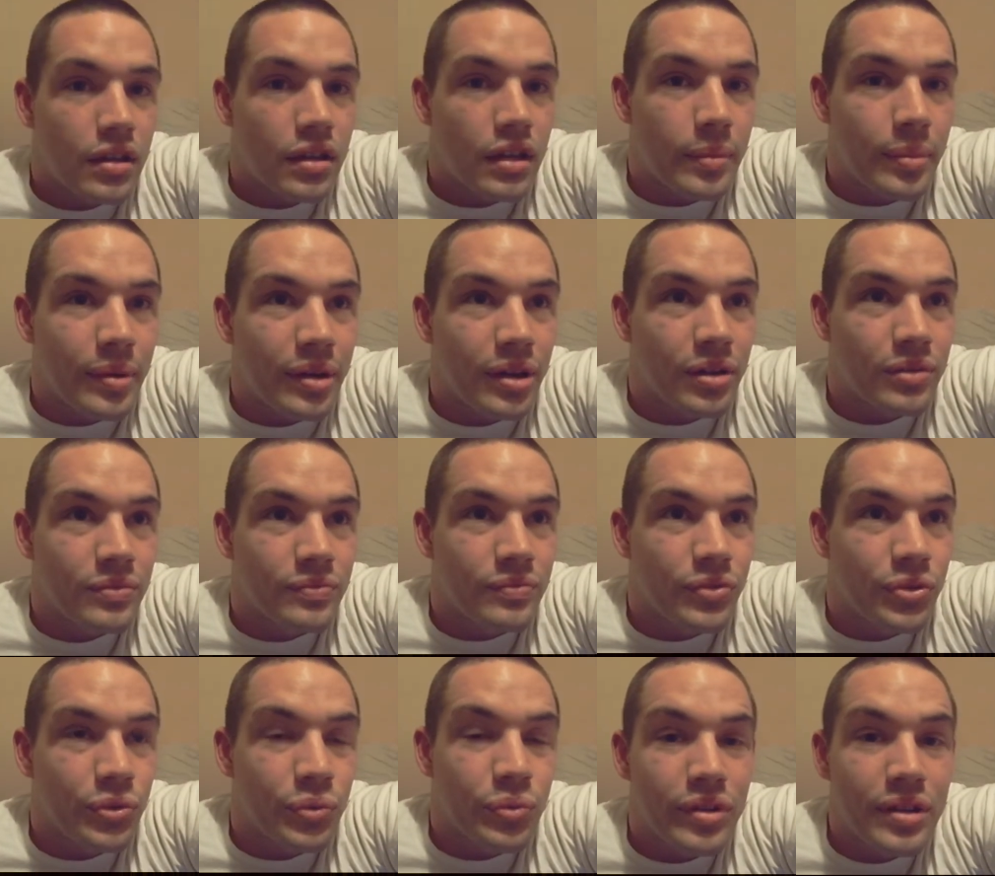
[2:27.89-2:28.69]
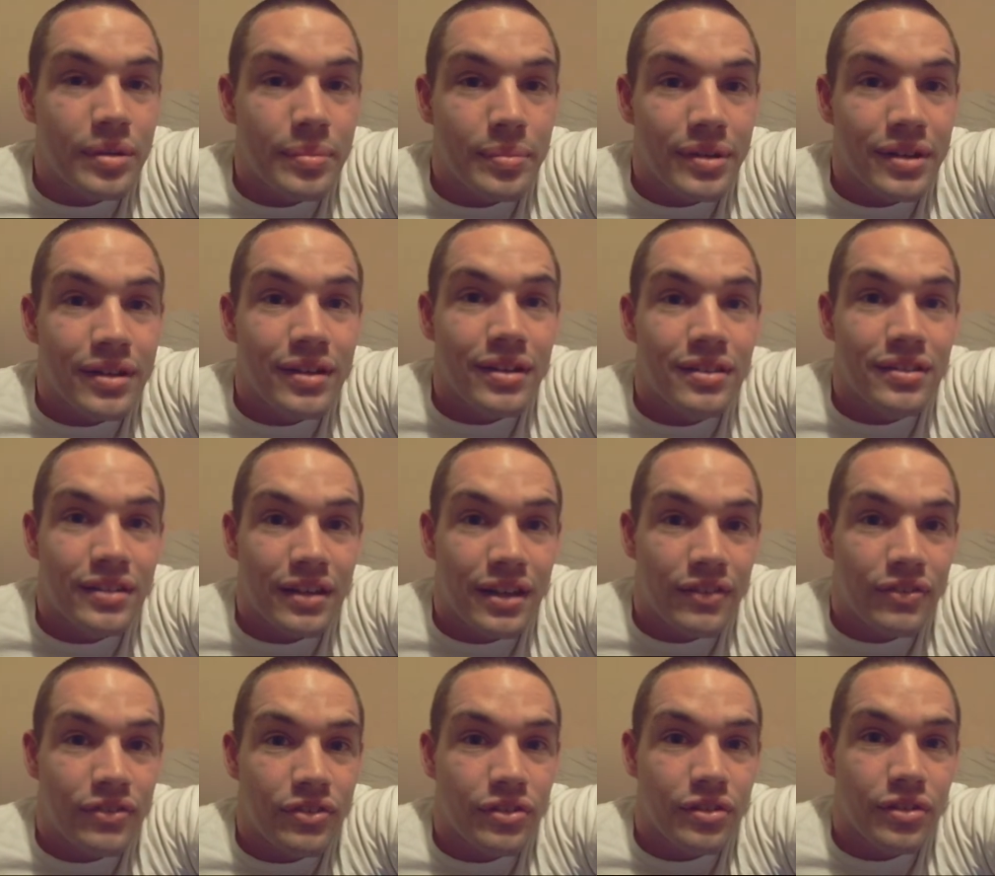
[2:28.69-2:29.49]
About three minutes
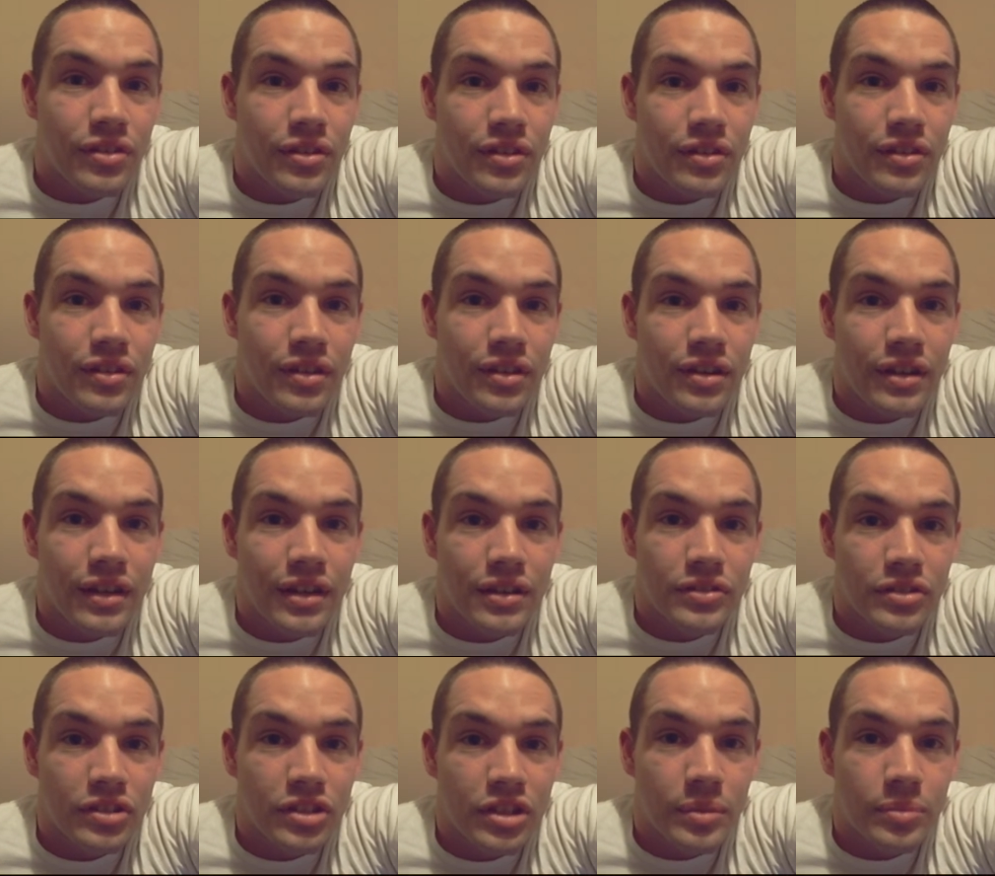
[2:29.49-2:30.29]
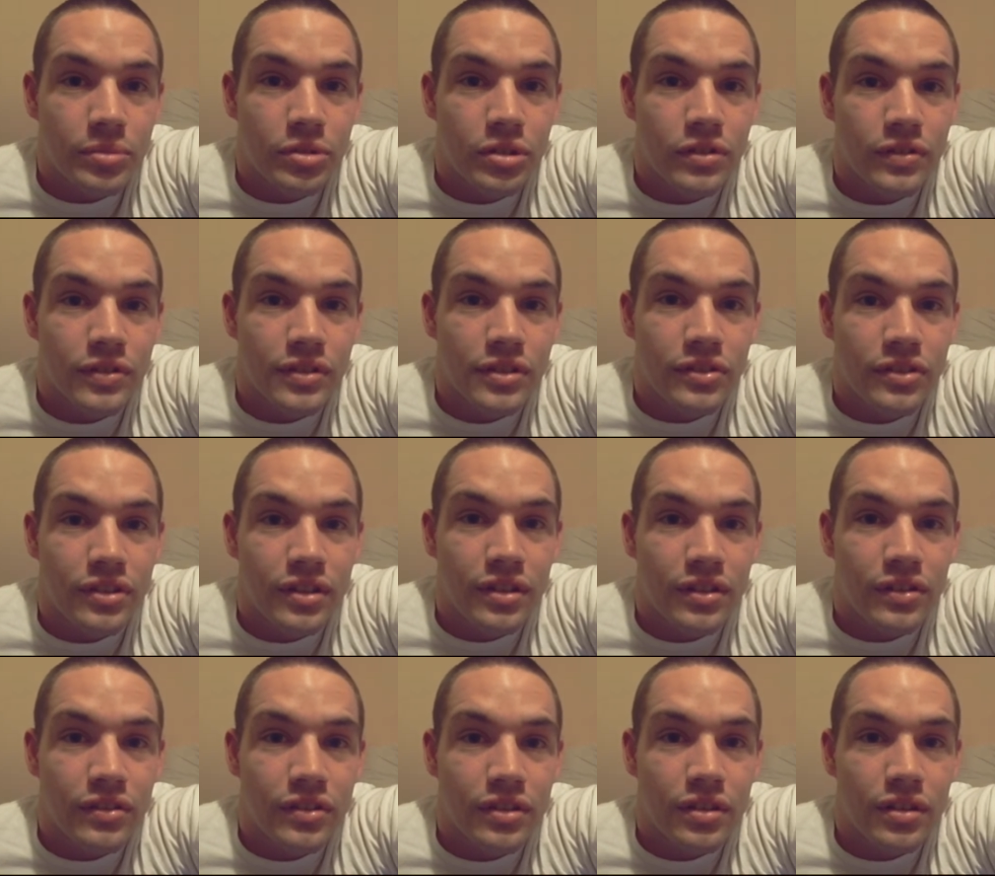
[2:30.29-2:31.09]
after the announcer comes over and
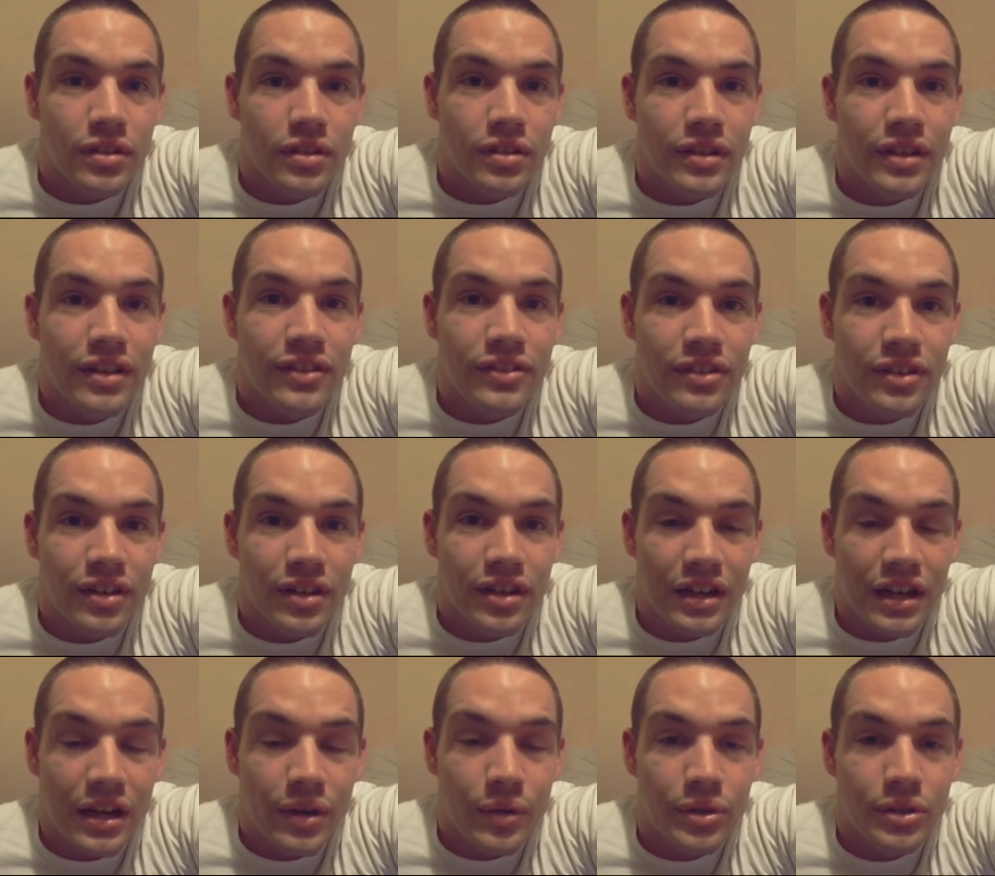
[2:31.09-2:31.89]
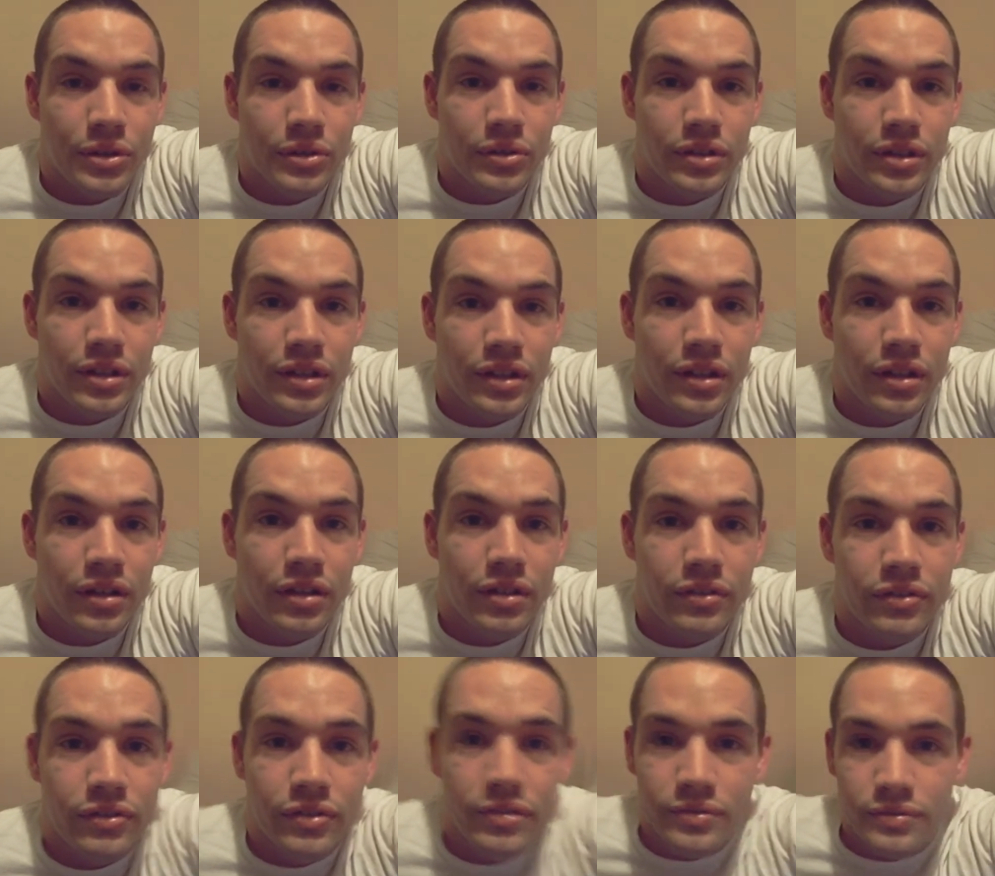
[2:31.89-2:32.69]
says, less than an hour until
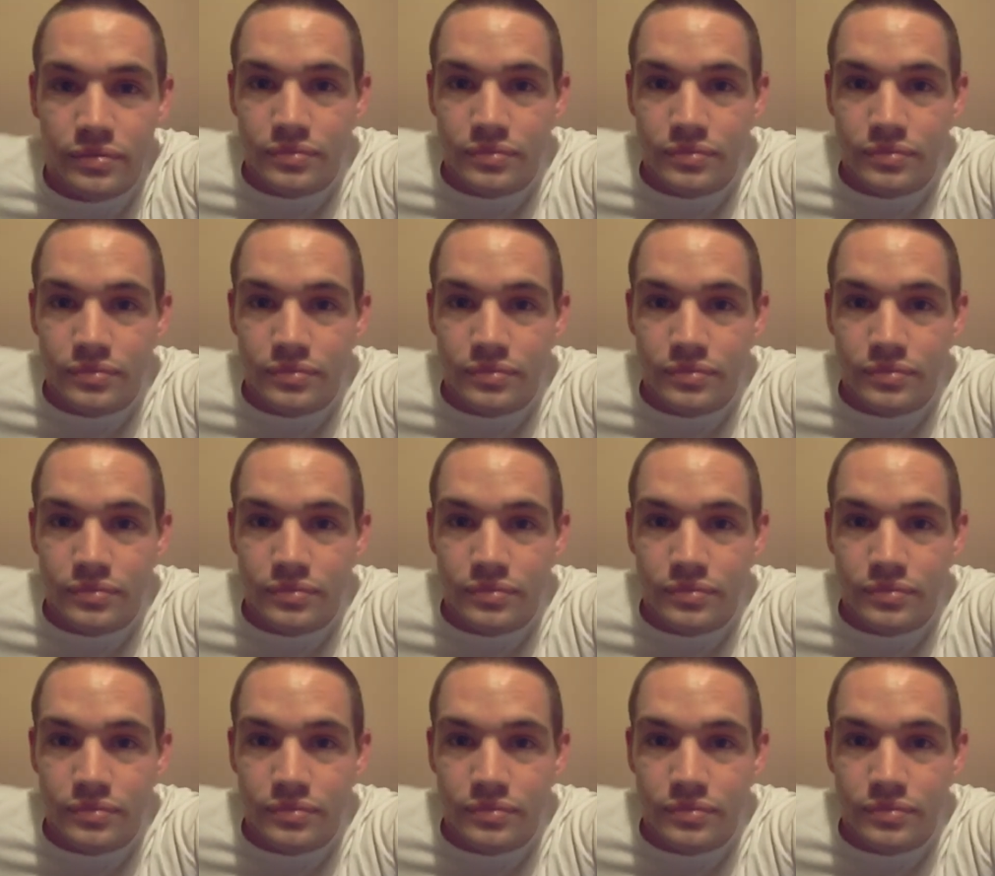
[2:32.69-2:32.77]
kickoff,